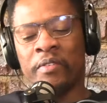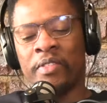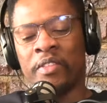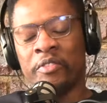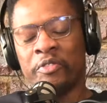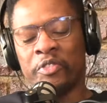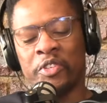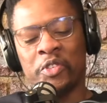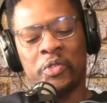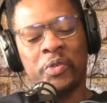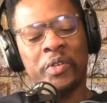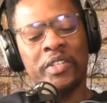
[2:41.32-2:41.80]
the,
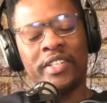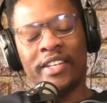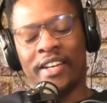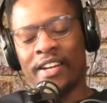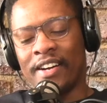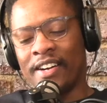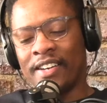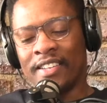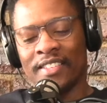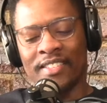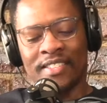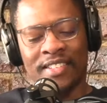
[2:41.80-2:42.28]
the first question
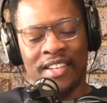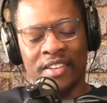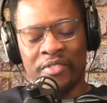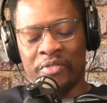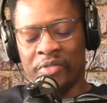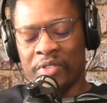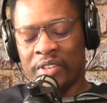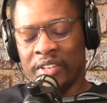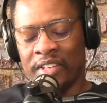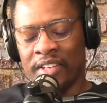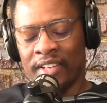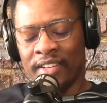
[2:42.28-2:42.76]
I ask
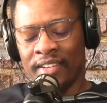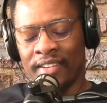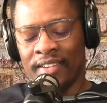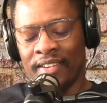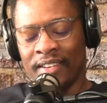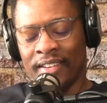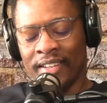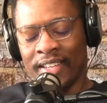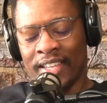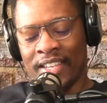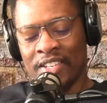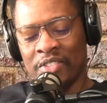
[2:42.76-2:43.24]

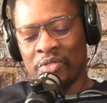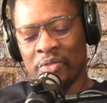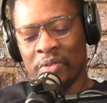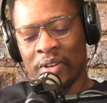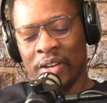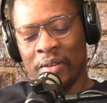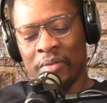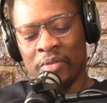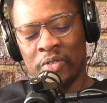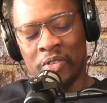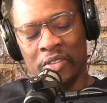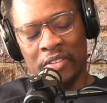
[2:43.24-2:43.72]
every guest
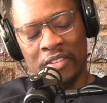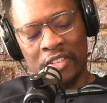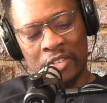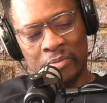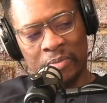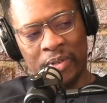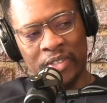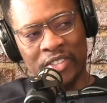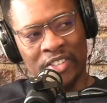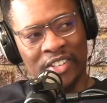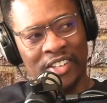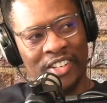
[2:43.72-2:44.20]
who comes on
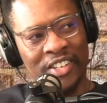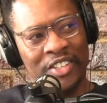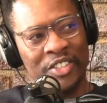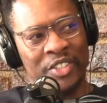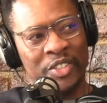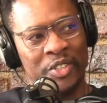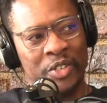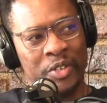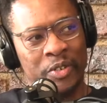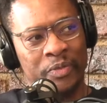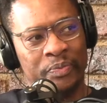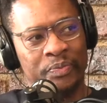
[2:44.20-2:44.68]
this particular
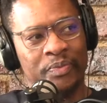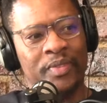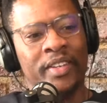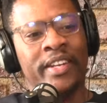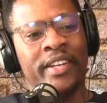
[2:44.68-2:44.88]
mm. show,